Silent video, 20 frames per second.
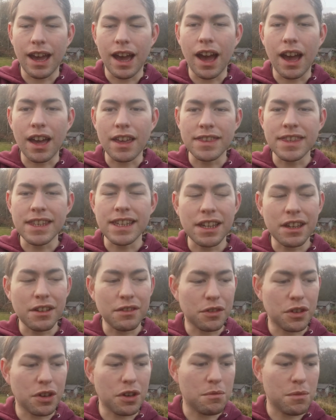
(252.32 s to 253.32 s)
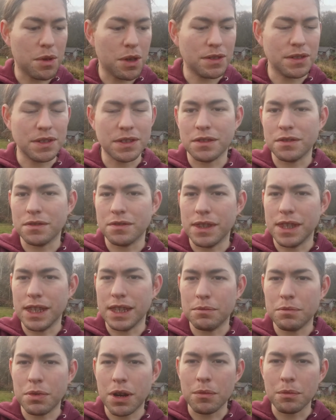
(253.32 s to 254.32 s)
I think I've got most of
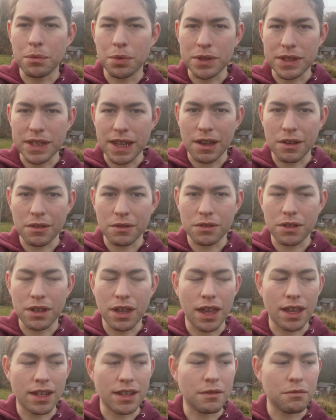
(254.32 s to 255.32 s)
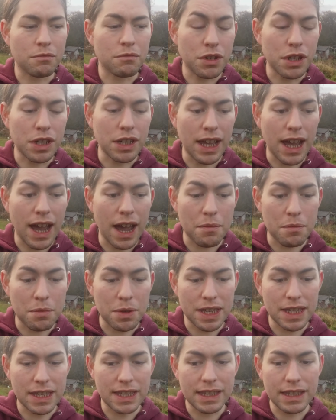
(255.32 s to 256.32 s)
the brambles out, and I'm really
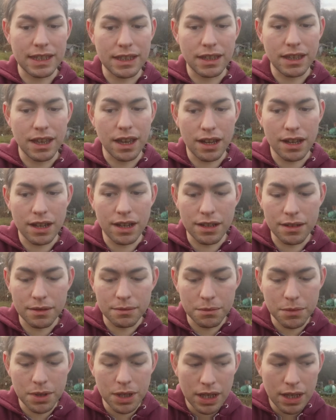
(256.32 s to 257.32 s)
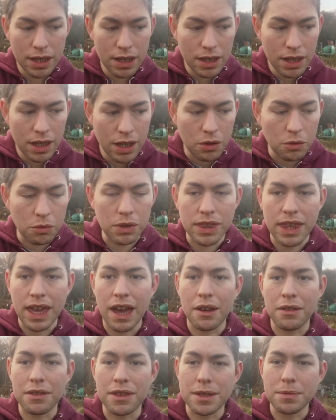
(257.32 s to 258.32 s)
happy with
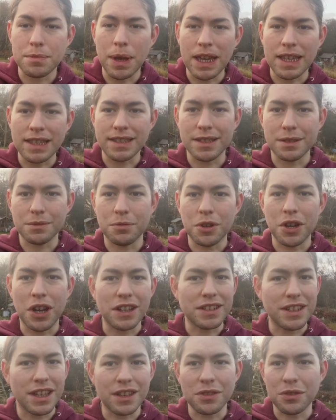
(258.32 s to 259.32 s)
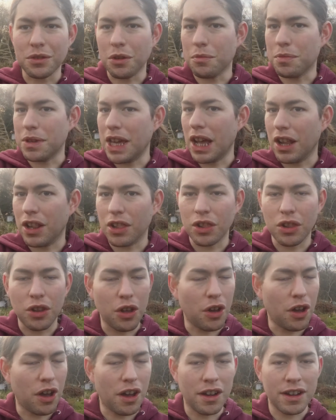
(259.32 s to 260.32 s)
how the space has worked. I thought it would be a
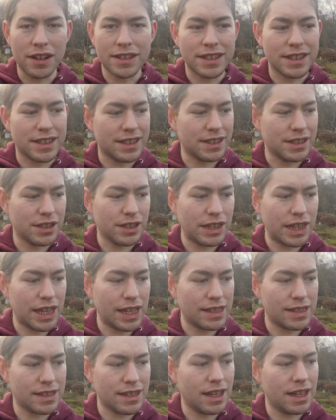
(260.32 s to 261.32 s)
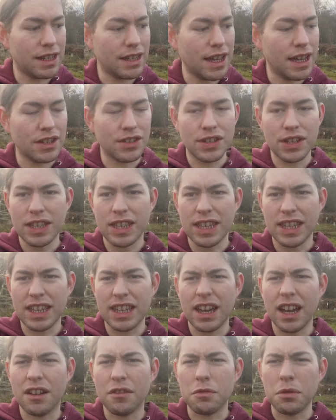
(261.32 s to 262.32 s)
lot harder to do this, and actually
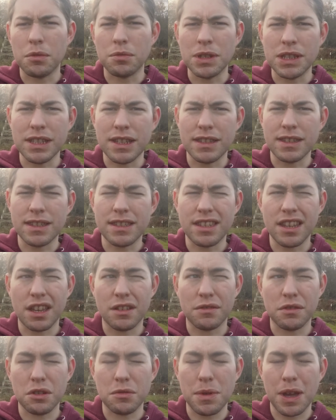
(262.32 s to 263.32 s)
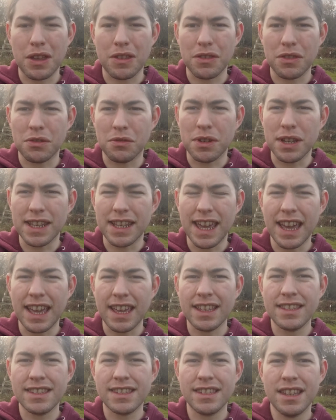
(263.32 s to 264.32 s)
I've probably done this over about 3
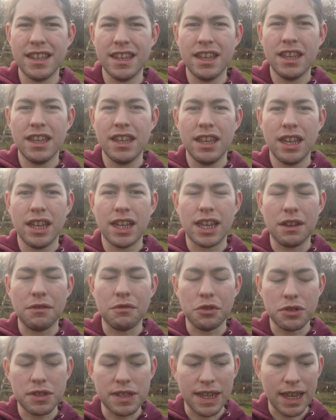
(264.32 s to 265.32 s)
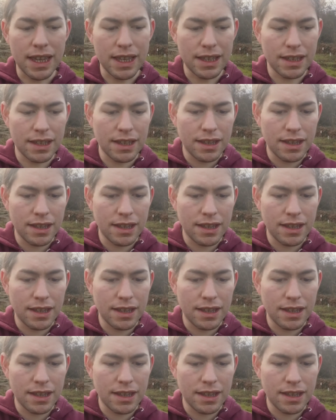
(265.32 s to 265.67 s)
days, give or take.